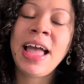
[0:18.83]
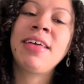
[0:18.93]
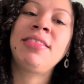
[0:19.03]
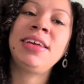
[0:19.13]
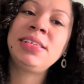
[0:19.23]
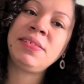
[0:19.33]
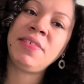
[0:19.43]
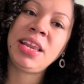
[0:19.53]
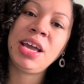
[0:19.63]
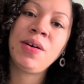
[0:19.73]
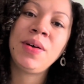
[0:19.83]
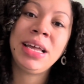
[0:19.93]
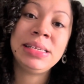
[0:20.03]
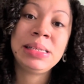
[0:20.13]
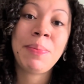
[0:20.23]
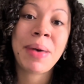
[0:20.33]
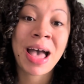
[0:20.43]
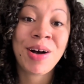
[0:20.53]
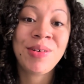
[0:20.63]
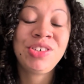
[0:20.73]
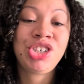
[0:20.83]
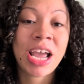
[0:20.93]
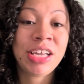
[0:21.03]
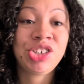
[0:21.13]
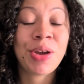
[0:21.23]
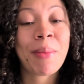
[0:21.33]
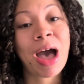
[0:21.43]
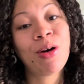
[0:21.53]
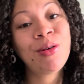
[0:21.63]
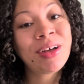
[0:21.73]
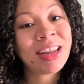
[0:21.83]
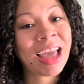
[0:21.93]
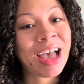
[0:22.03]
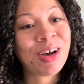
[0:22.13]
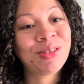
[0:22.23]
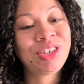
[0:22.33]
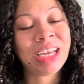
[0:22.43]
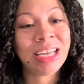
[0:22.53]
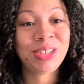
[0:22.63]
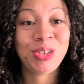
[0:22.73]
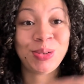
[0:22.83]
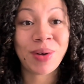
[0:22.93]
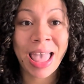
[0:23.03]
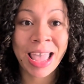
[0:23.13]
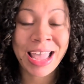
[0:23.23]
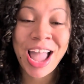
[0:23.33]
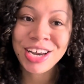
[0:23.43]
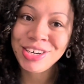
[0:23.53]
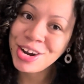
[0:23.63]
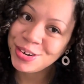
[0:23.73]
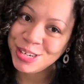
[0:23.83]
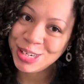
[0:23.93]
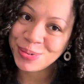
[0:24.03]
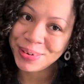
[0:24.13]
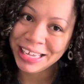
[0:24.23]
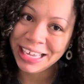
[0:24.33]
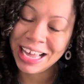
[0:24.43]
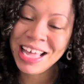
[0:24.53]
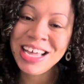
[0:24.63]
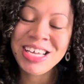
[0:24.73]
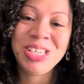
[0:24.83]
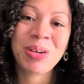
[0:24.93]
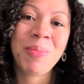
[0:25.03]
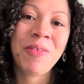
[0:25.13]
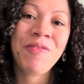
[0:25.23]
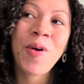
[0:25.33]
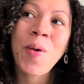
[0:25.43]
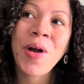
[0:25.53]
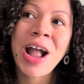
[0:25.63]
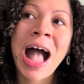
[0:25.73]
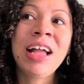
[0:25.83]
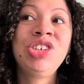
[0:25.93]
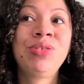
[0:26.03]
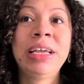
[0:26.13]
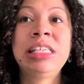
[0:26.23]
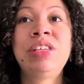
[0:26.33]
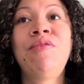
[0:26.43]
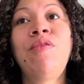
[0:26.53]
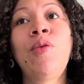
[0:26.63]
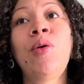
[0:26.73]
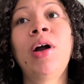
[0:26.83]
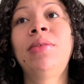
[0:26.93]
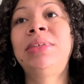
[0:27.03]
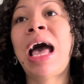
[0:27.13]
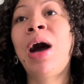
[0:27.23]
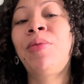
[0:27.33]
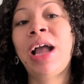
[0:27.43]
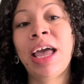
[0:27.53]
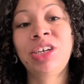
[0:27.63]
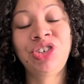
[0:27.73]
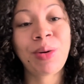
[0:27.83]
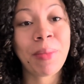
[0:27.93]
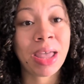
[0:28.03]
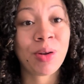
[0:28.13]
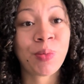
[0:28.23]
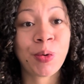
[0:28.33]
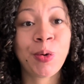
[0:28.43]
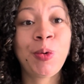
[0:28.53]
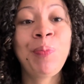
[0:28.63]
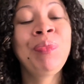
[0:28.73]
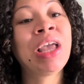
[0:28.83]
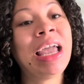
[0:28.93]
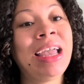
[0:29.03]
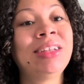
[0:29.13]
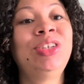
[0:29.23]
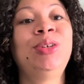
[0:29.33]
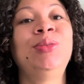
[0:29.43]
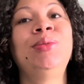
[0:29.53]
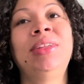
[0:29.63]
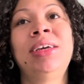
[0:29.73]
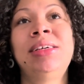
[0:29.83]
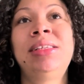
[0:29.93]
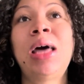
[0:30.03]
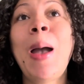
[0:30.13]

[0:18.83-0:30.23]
this video is about changing my hookah lounge into a nursery. So before, I transformed our extra bedroom into this